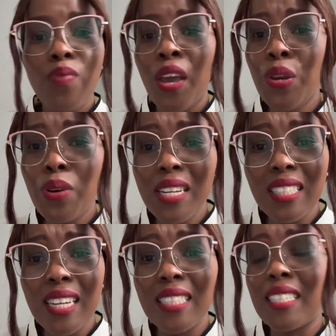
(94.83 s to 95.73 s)
and your
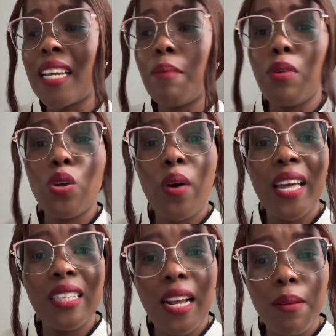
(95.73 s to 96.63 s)
nieces, it can be your
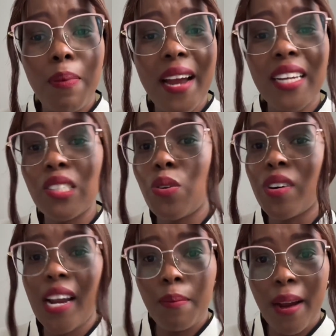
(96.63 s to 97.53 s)
elderly parents or
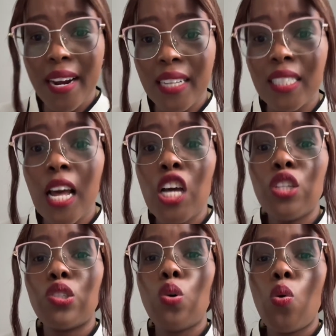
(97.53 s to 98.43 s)
grandparents.
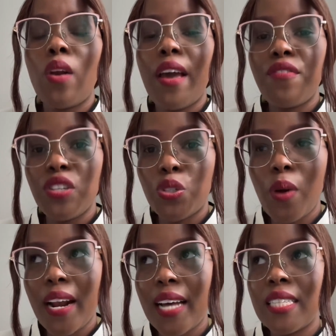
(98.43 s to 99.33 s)
So life
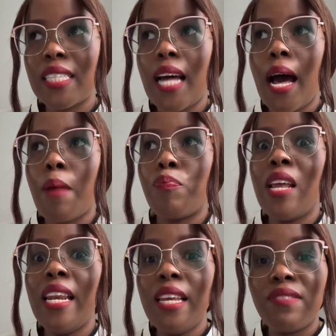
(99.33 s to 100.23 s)
insurance
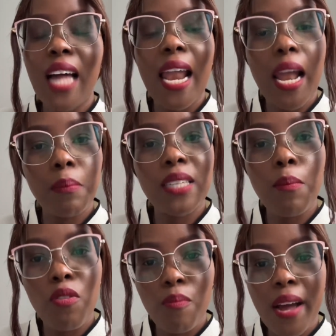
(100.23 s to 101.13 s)
leaves a lump sum
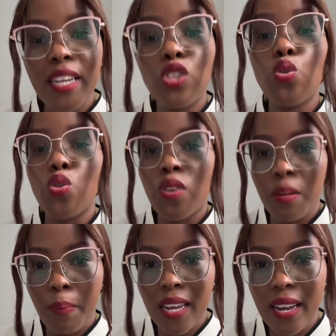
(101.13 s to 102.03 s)
of money to your
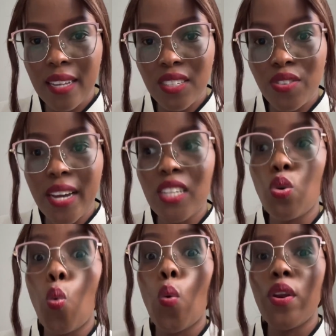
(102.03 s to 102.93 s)
dependents, right?
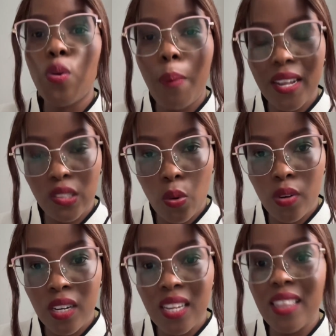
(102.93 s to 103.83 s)
When you pass
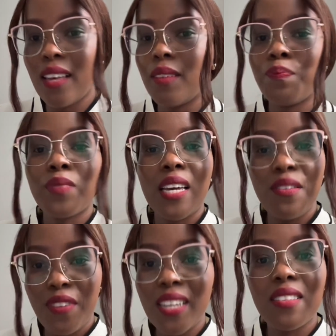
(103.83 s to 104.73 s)
on, in the
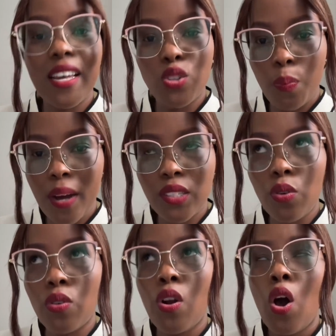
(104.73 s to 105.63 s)
event that you pass on,